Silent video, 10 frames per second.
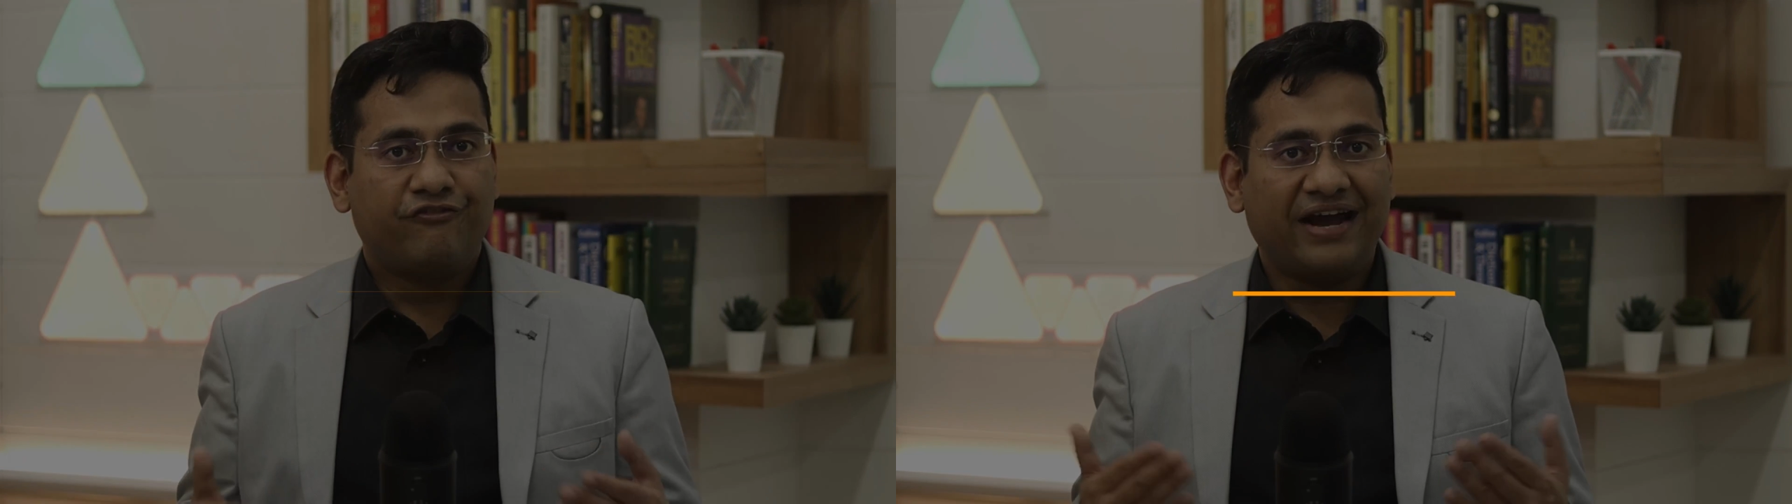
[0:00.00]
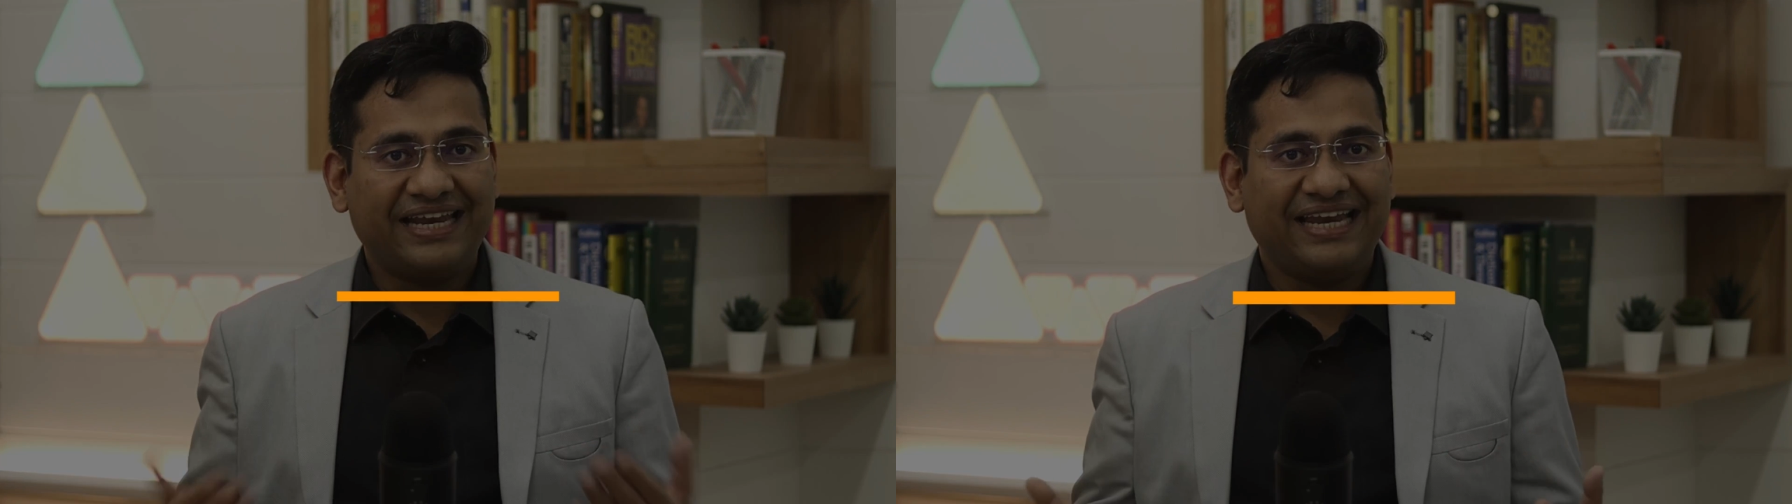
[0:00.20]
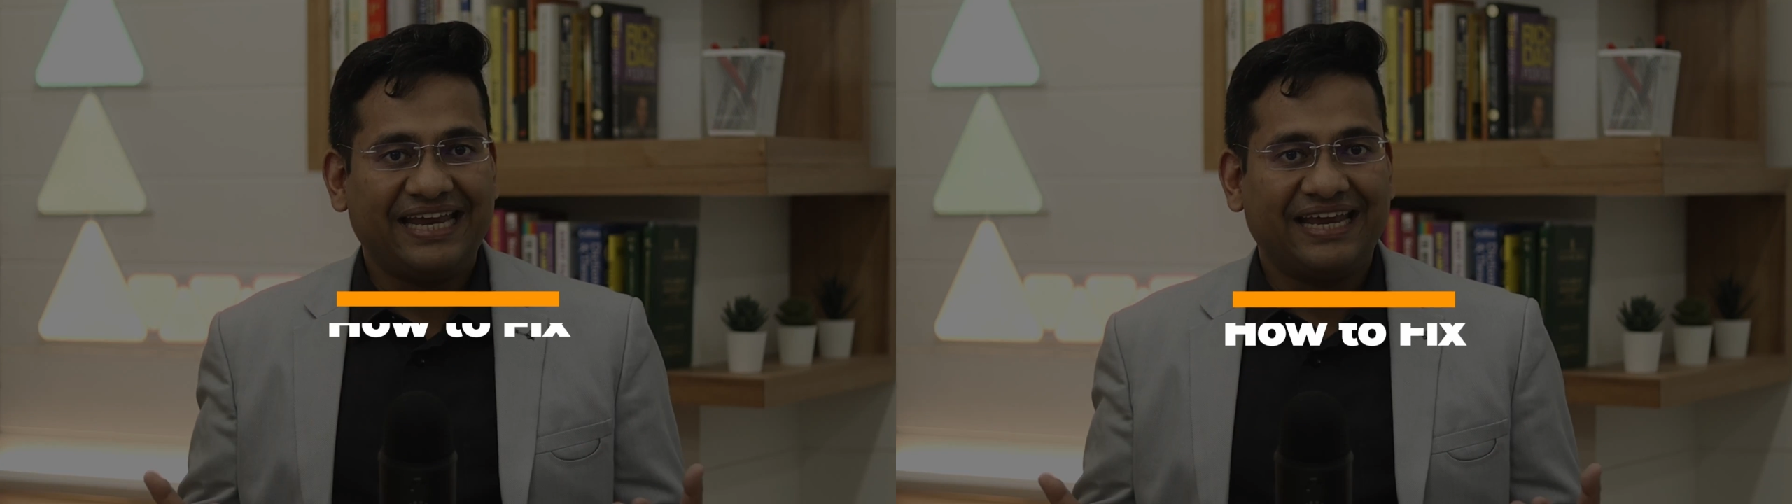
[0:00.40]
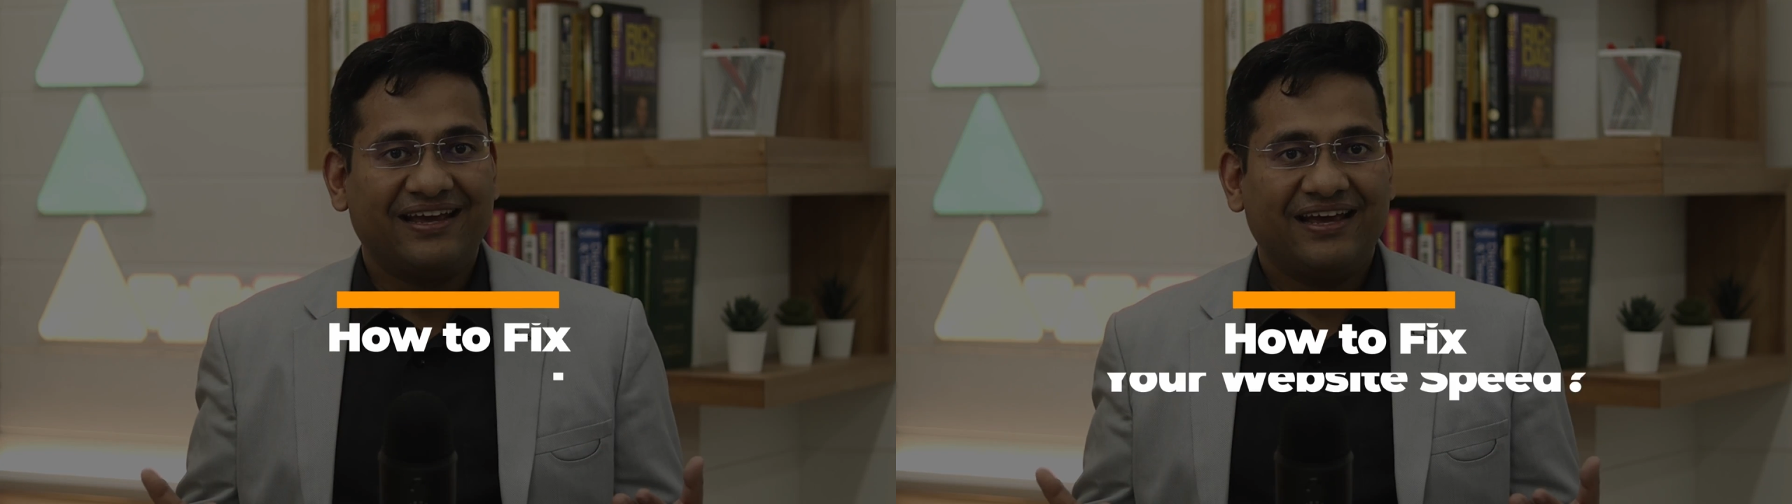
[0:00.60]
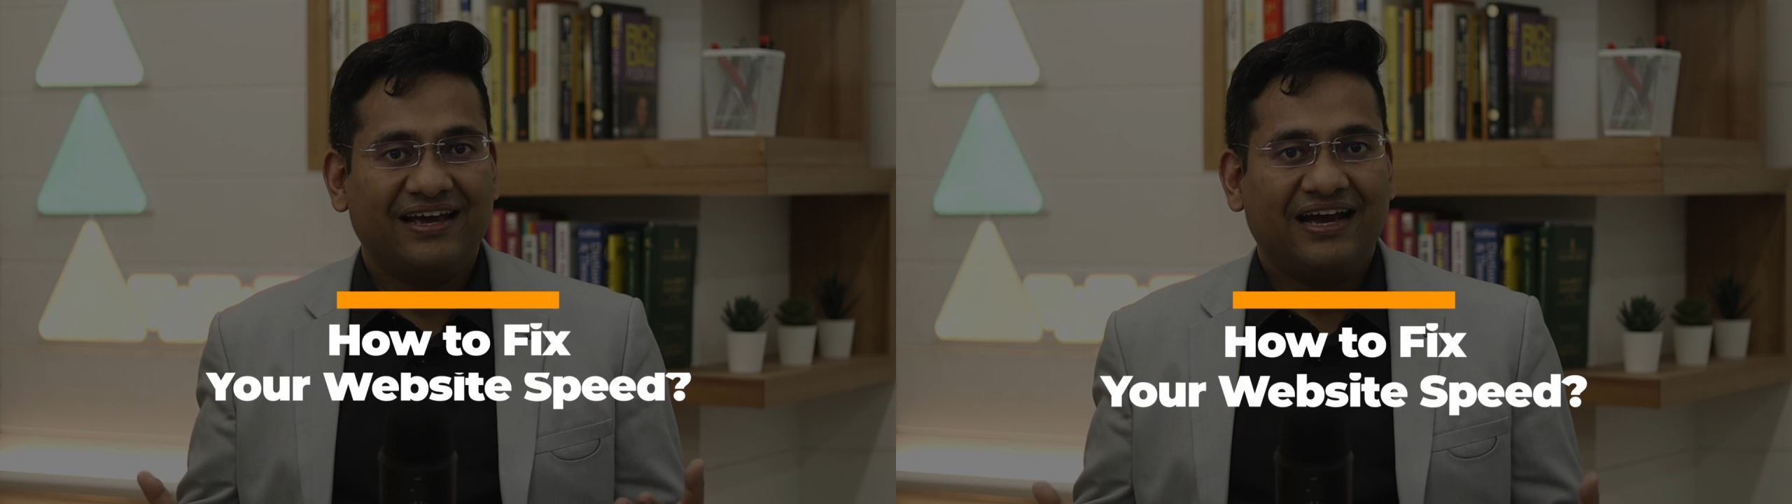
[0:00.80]
Finally,
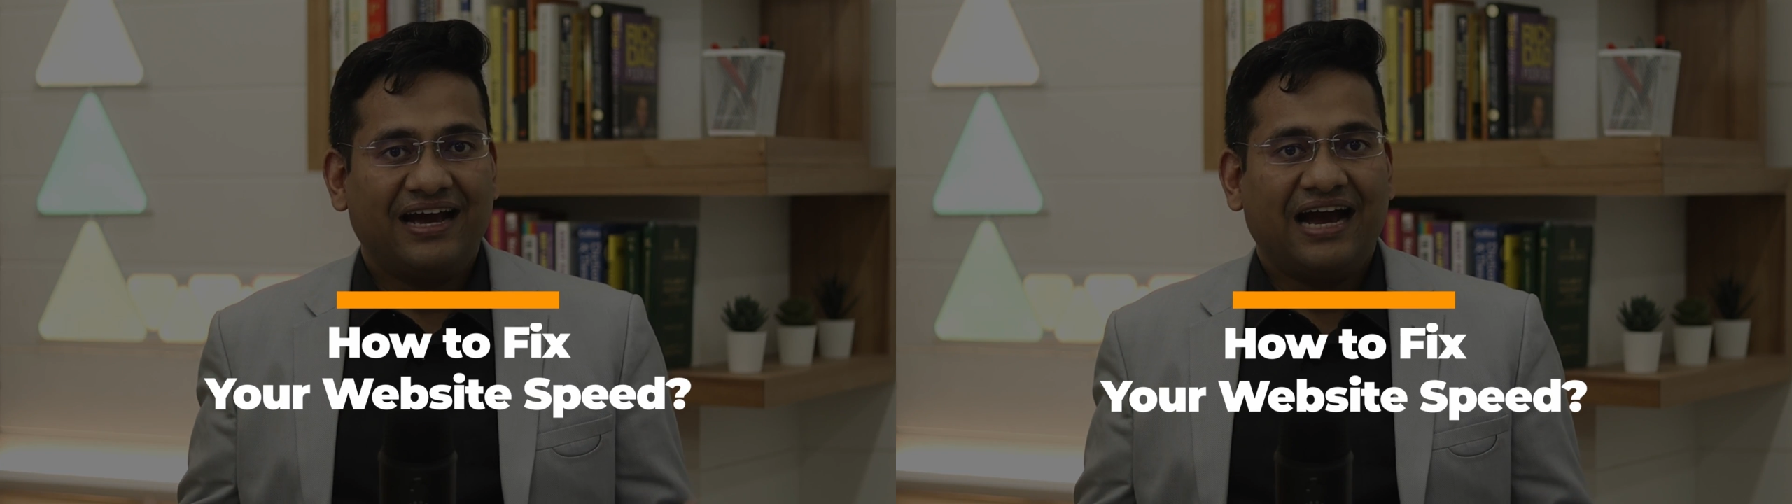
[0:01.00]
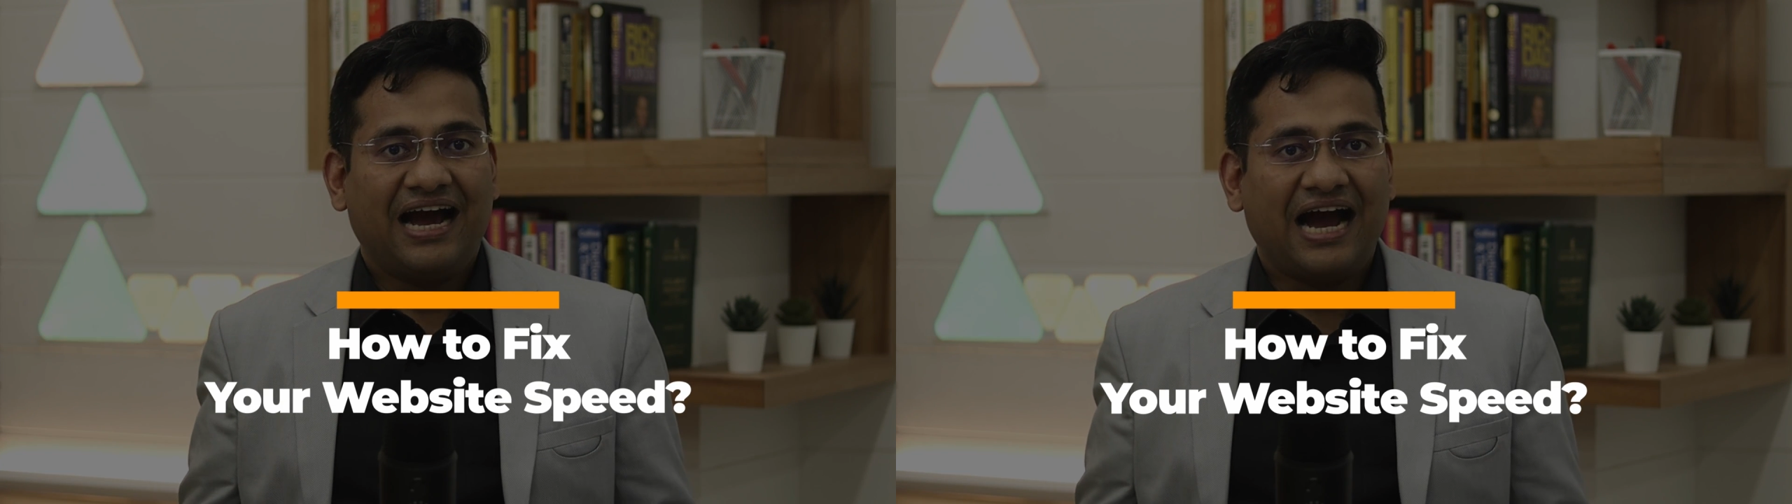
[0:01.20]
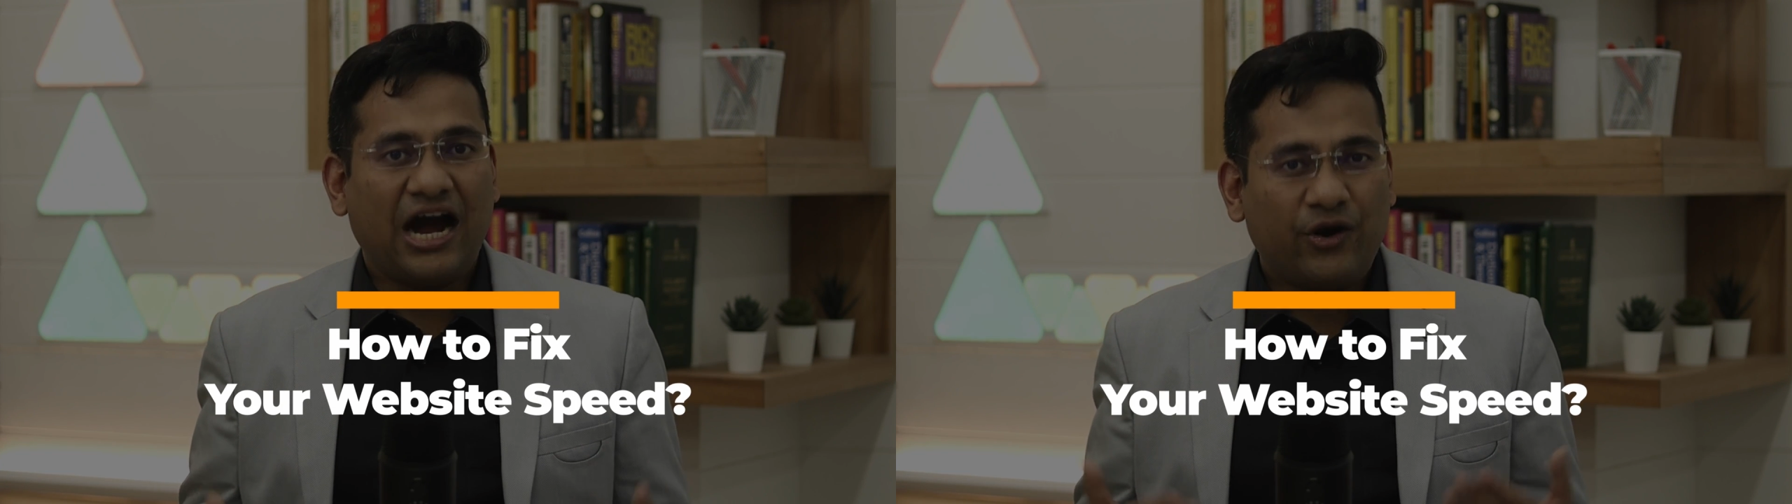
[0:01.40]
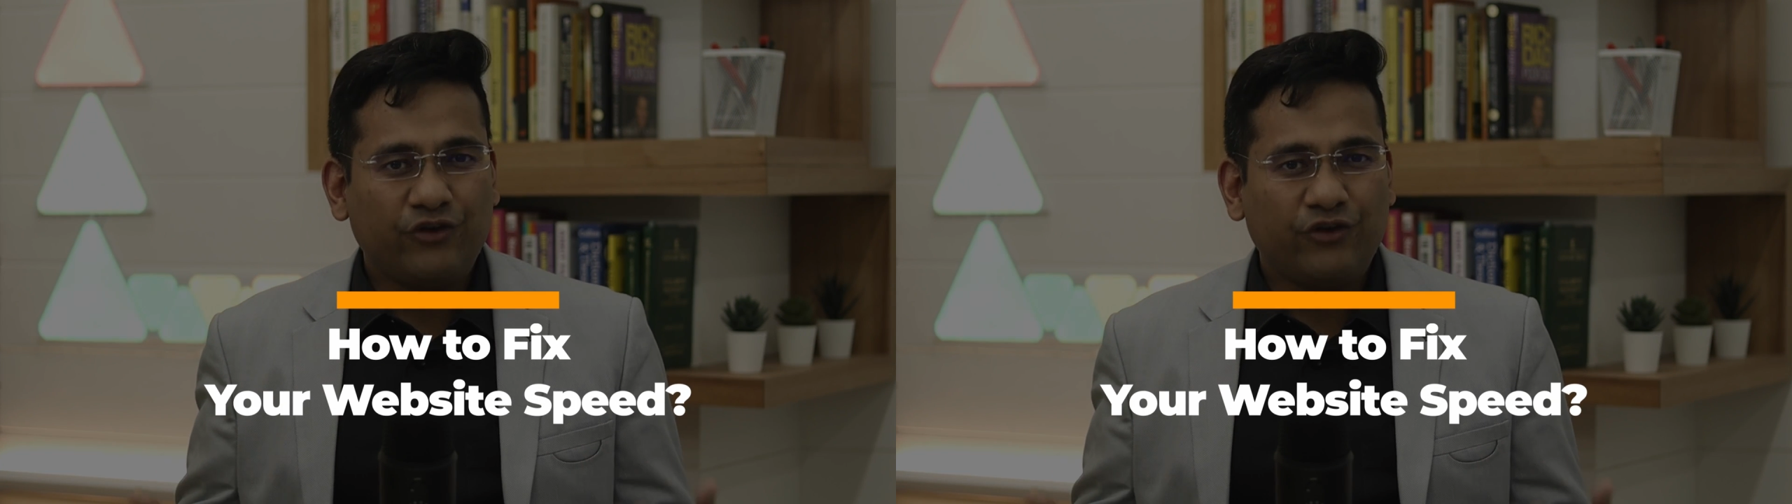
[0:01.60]
how